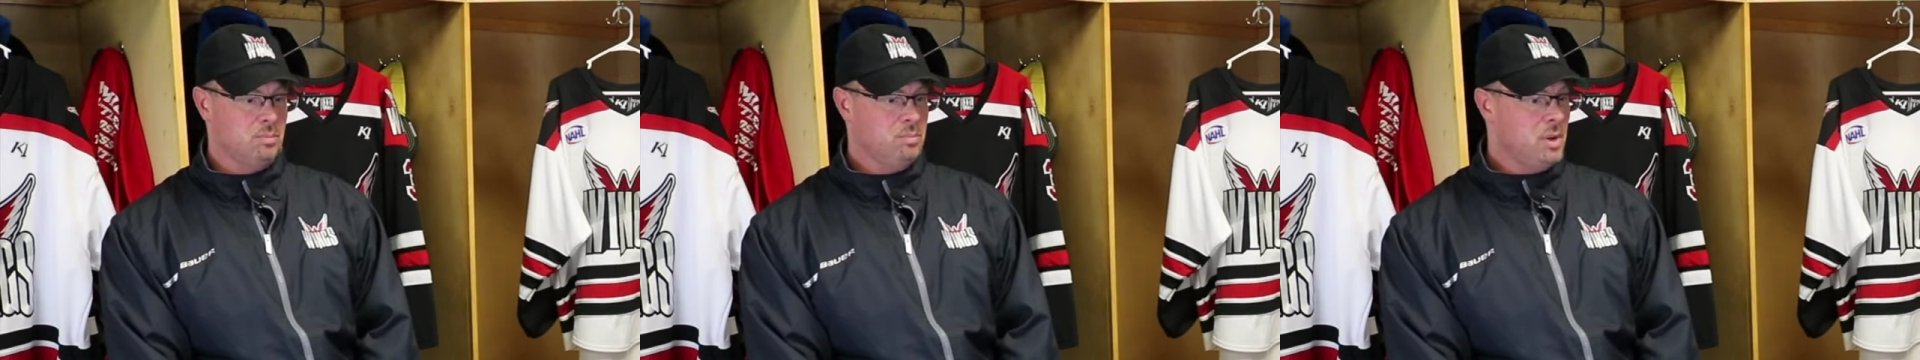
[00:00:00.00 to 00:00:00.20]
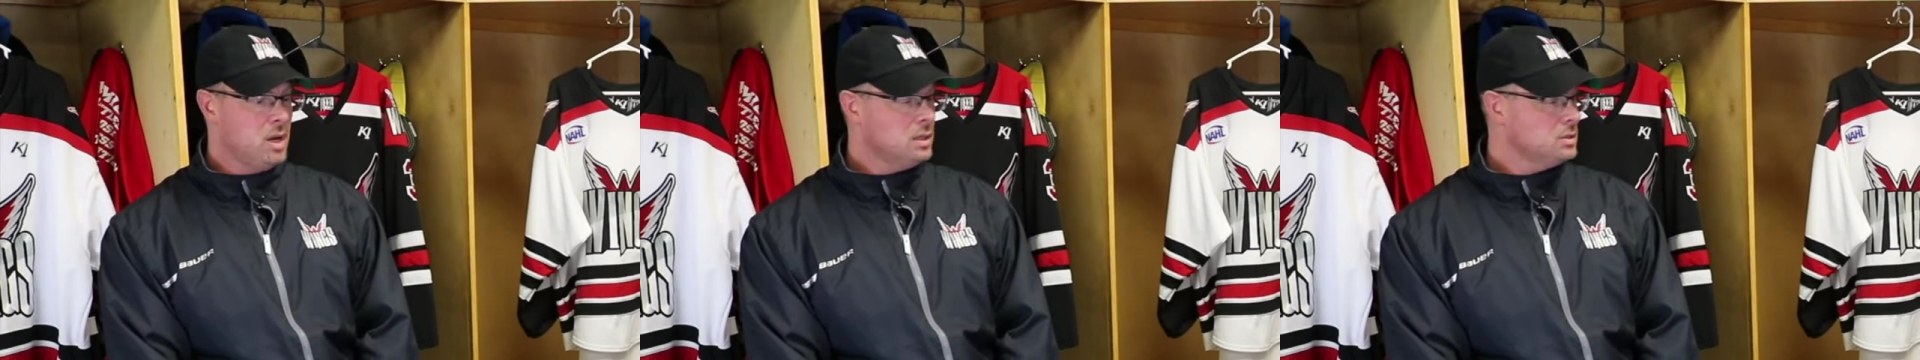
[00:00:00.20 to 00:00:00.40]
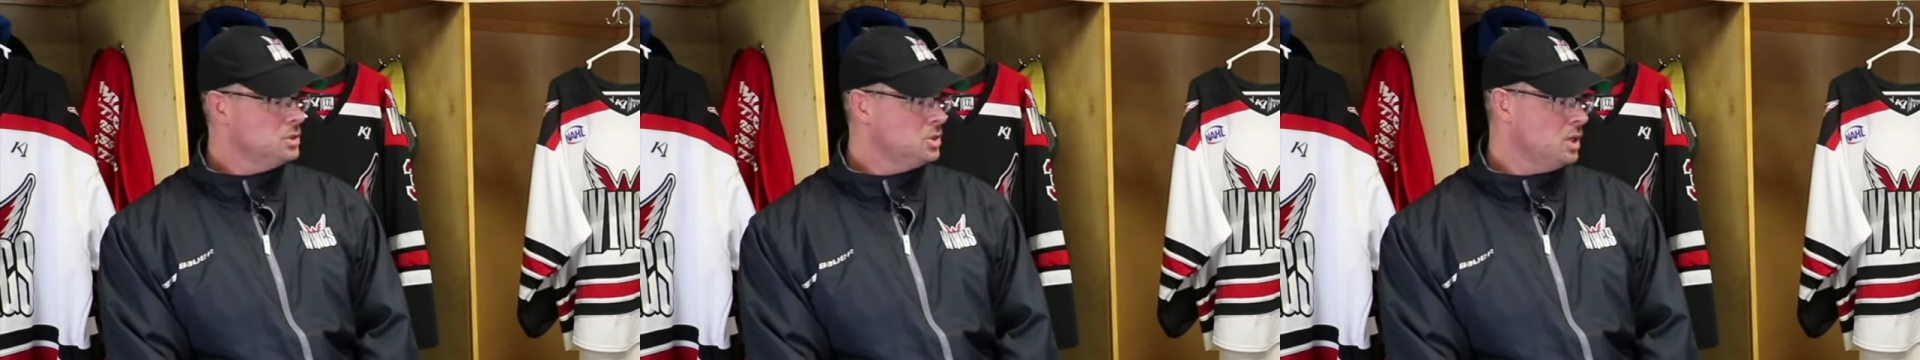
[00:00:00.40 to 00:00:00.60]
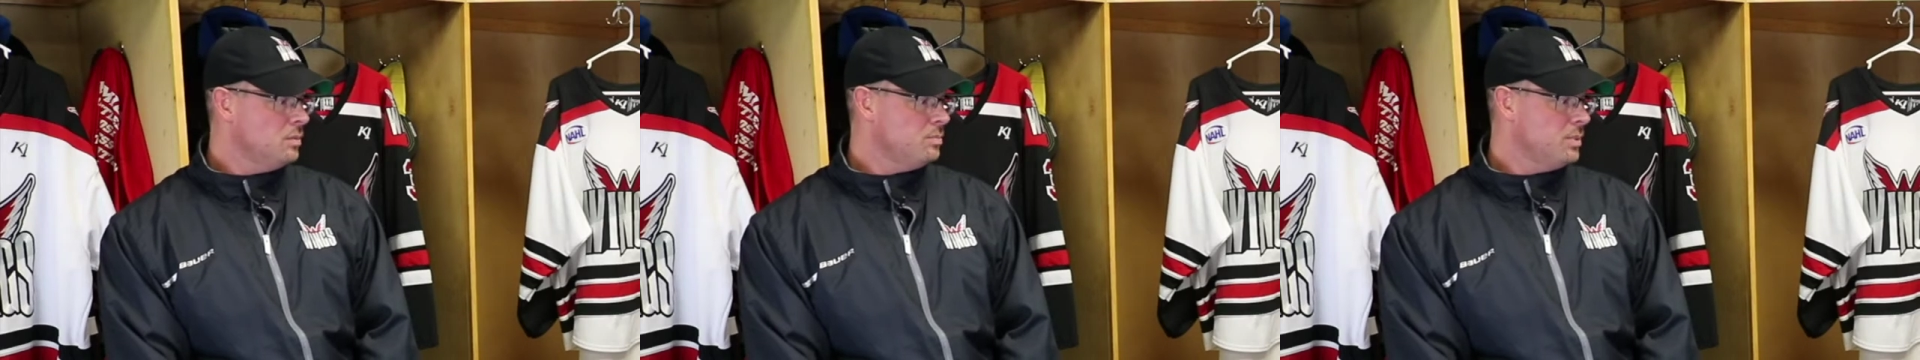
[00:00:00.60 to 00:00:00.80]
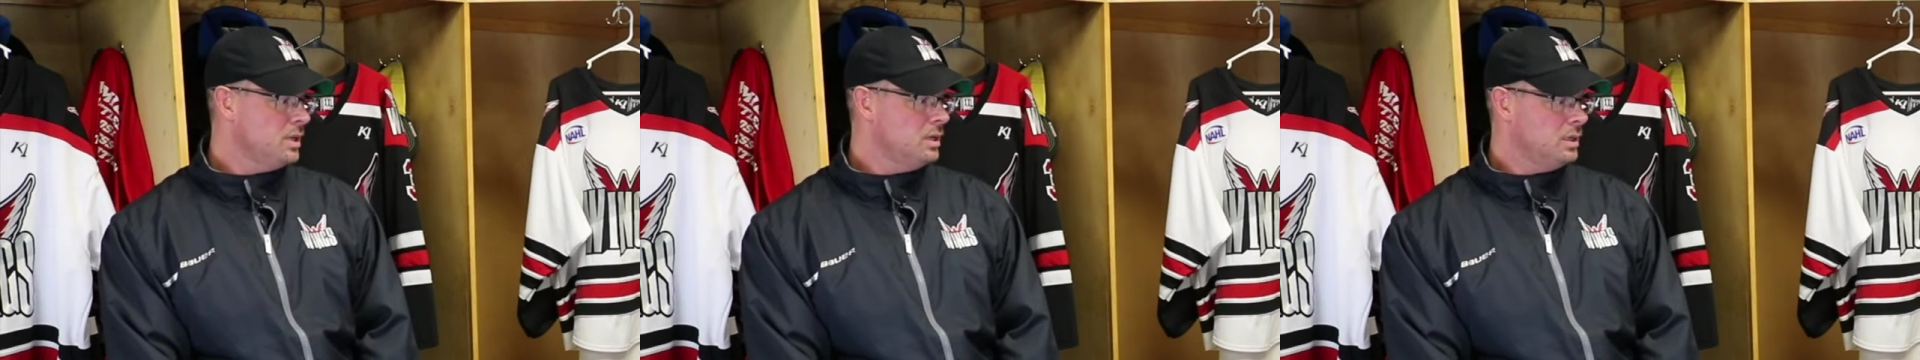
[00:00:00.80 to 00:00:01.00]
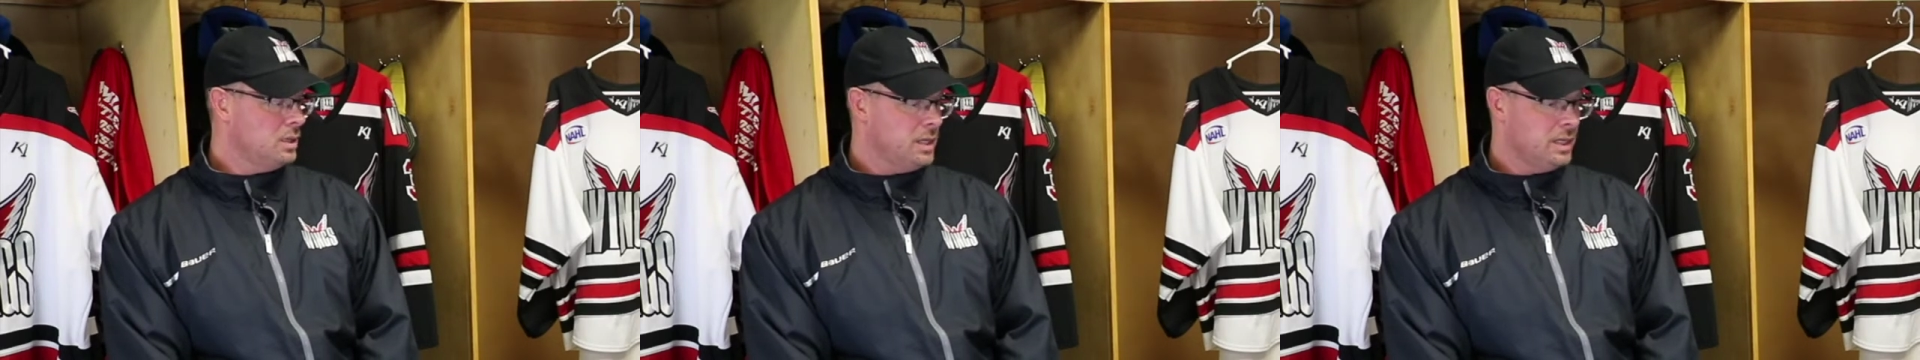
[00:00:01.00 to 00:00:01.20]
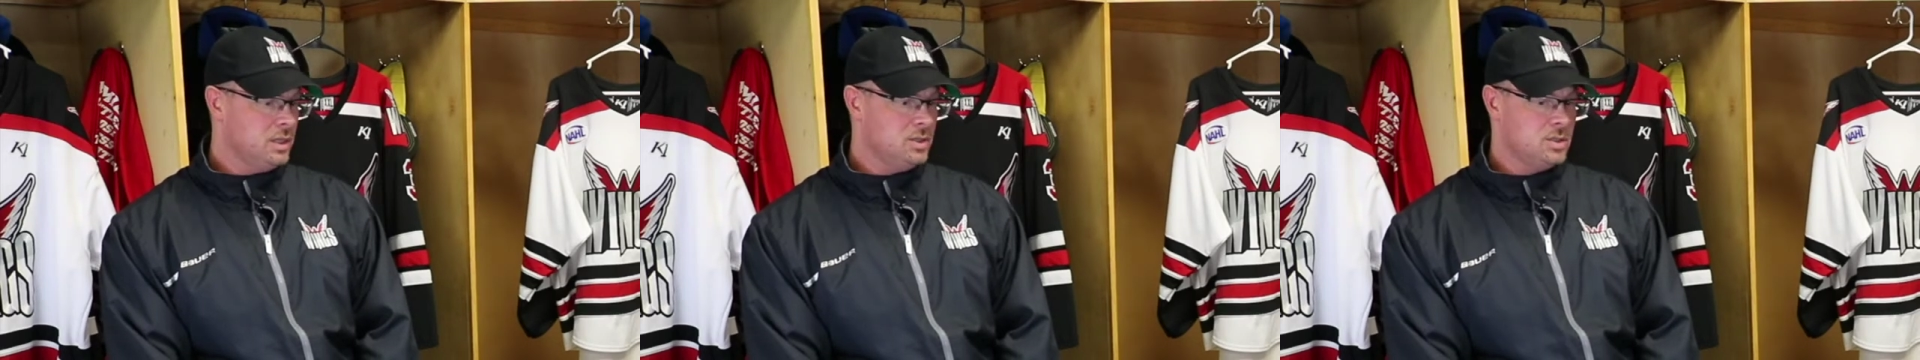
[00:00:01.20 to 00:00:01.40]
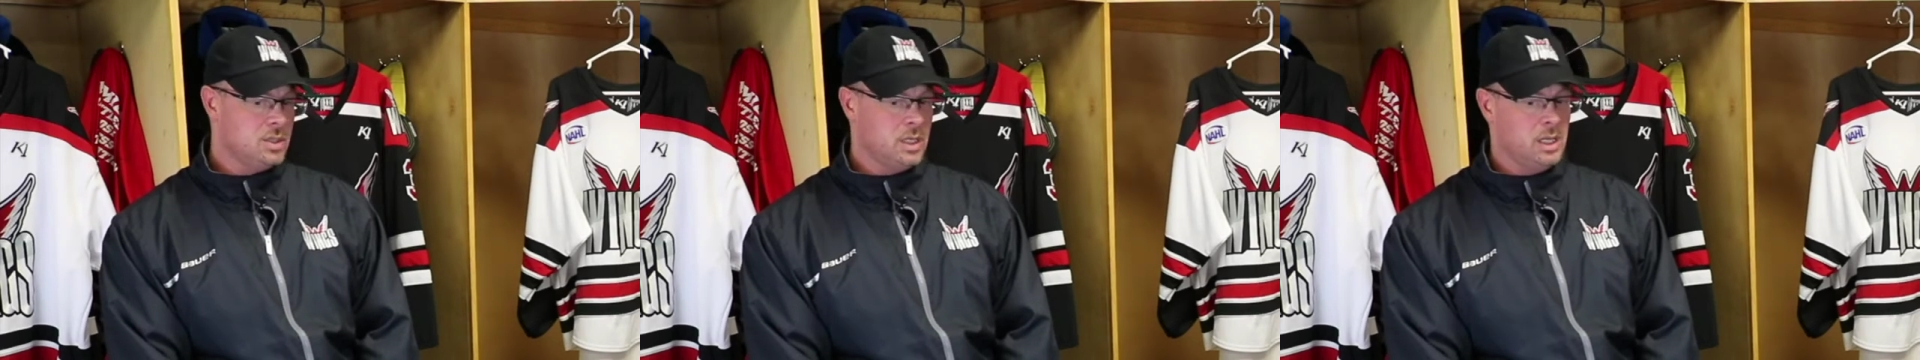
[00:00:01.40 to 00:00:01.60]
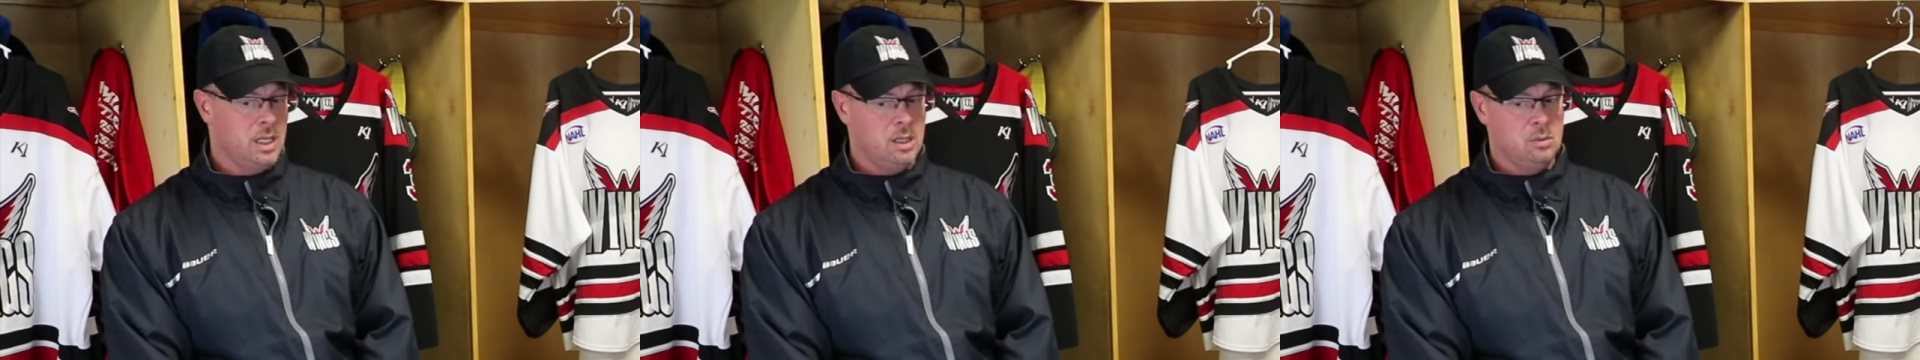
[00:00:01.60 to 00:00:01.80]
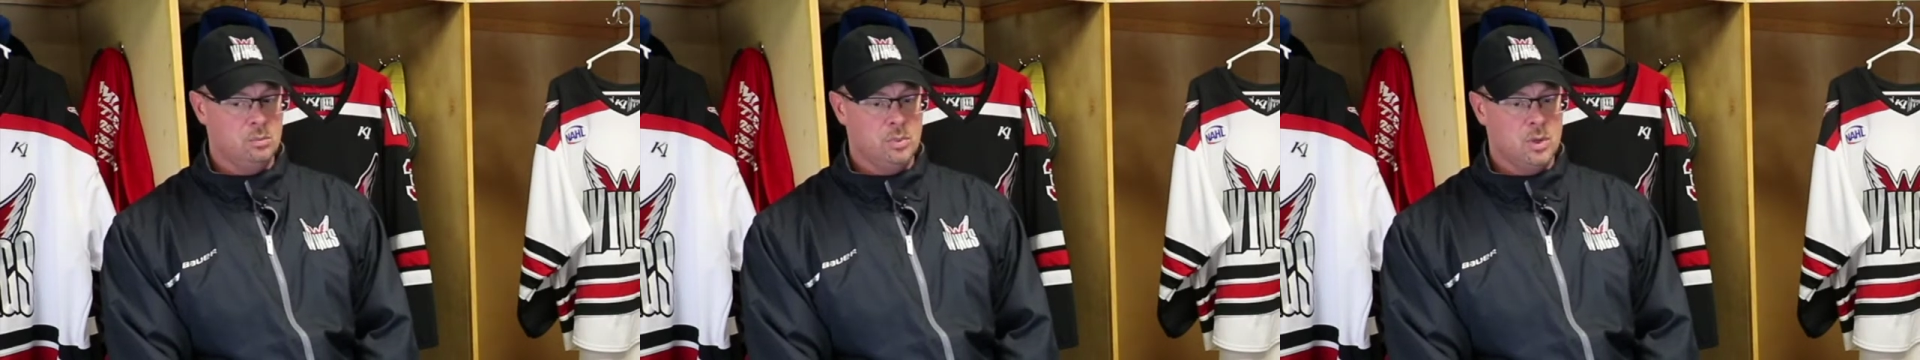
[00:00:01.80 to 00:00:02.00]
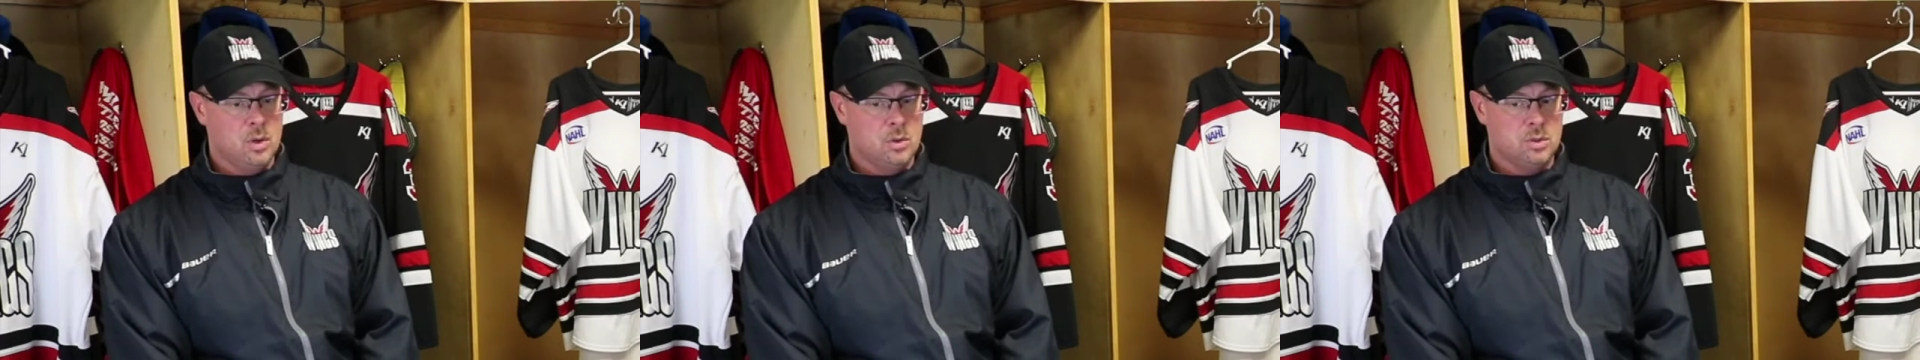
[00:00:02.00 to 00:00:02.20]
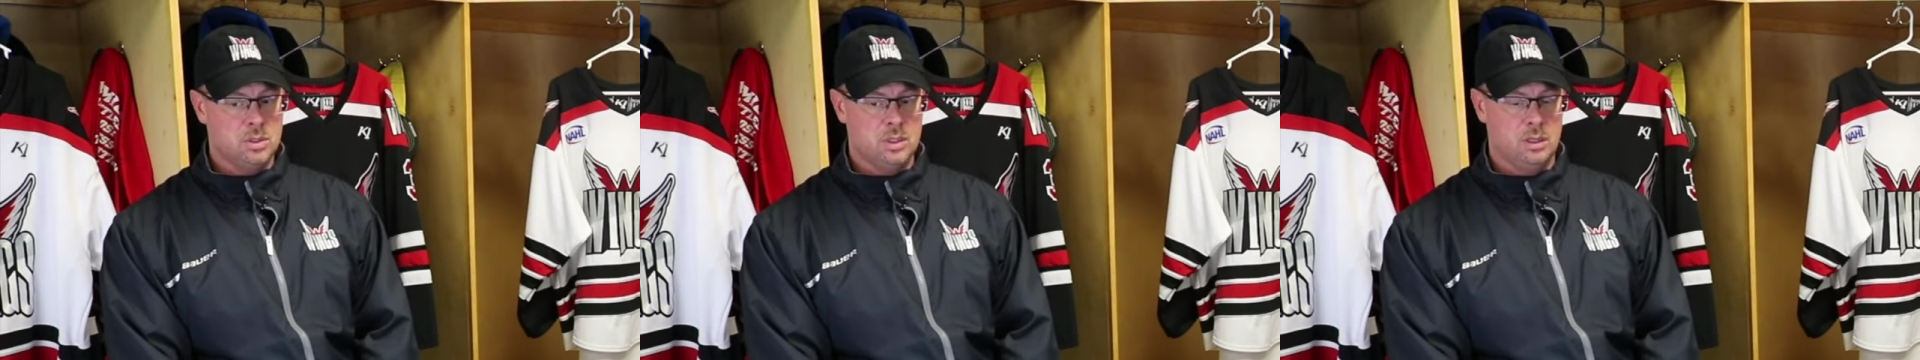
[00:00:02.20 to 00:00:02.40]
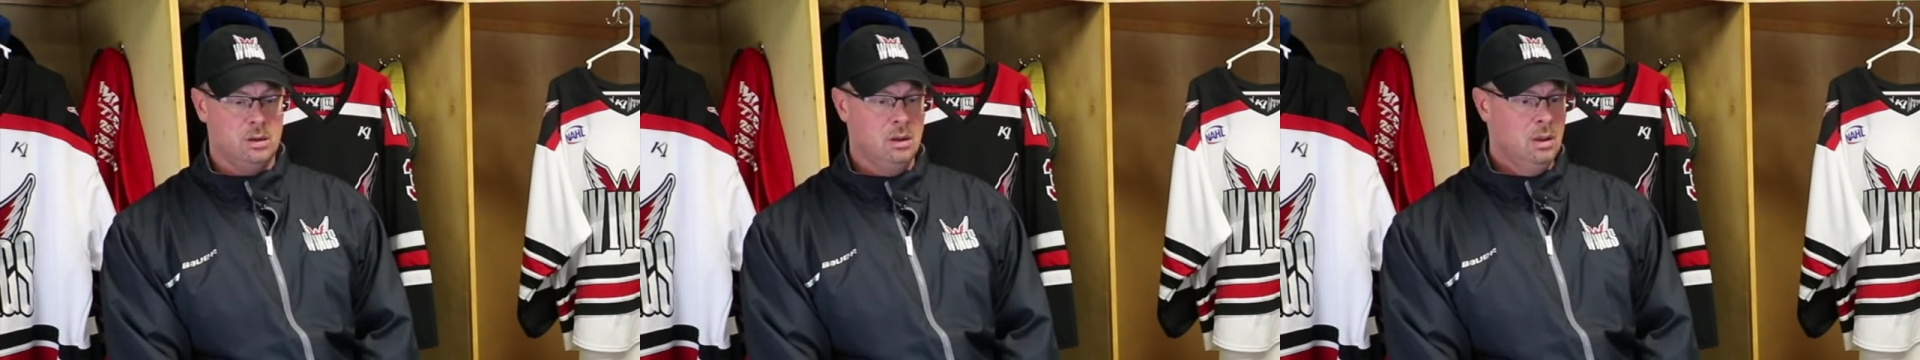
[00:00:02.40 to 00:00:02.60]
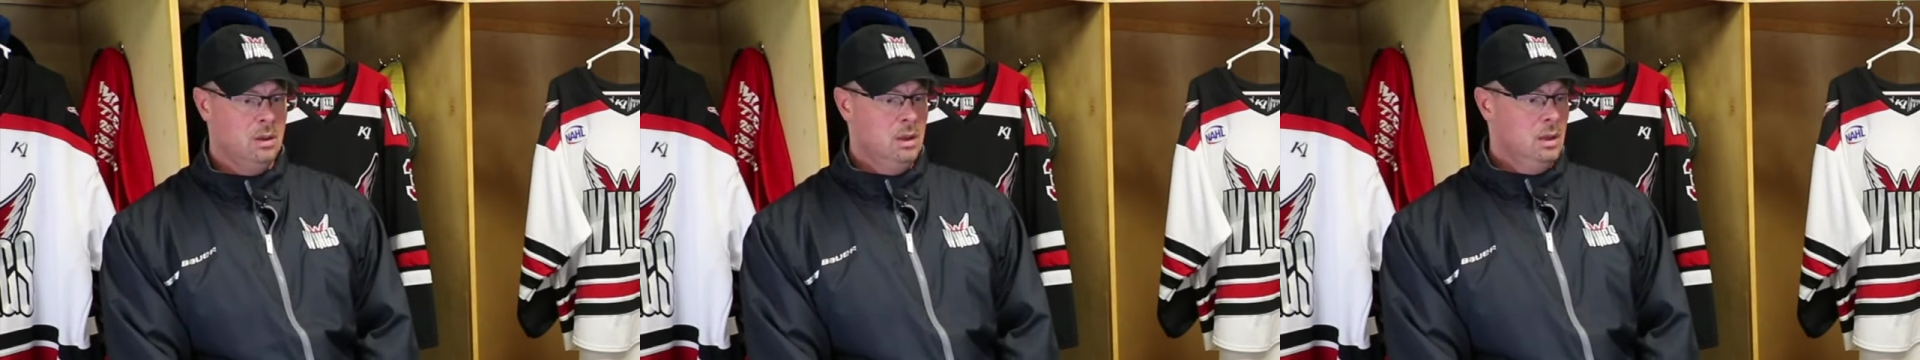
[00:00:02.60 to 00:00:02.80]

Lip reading: pucks jump in, and like you said, hitting posts, and